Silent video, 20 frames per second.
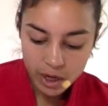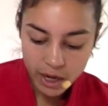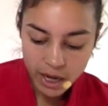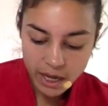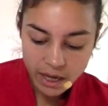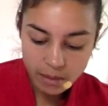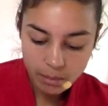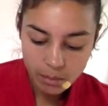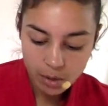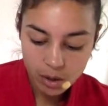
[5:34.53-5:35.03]

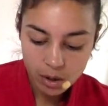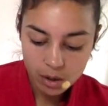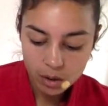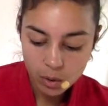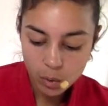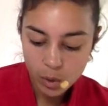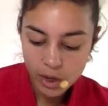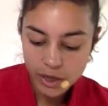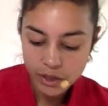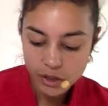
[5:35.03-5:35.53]
8-mark
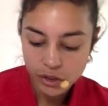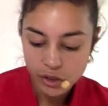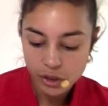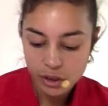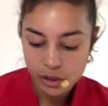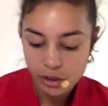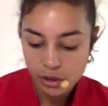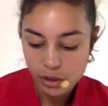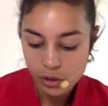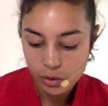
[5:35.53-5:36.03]

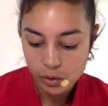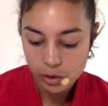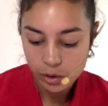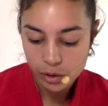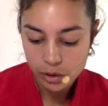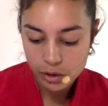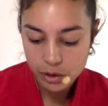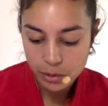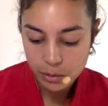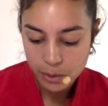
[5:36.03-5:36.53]
question, you're
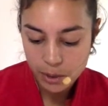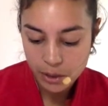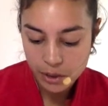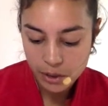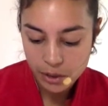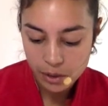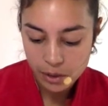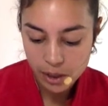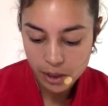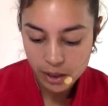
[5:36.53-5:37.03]
going to be
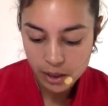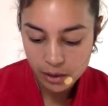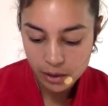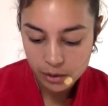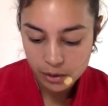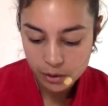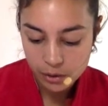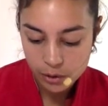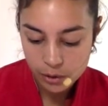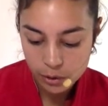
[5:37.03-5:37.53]
doing
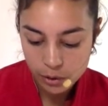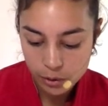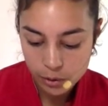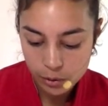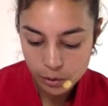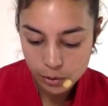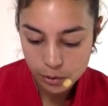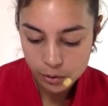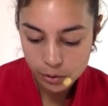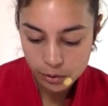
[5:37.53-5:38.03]

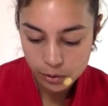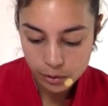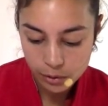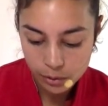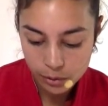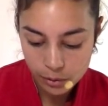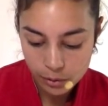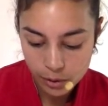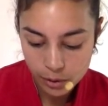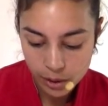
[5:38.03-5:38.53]
2 to
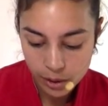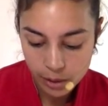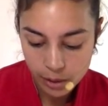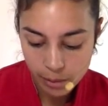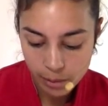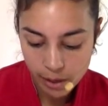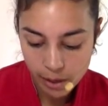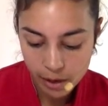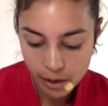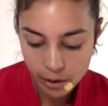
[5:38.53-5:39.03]
3
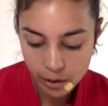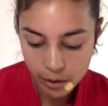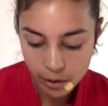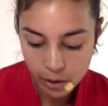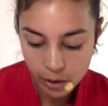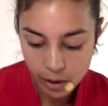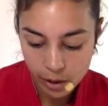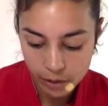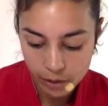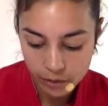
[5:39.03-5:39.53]

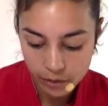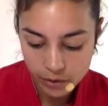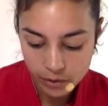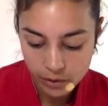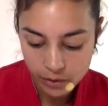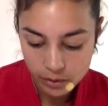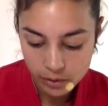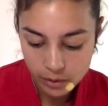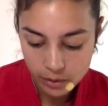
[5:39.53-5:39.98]
paragraphs.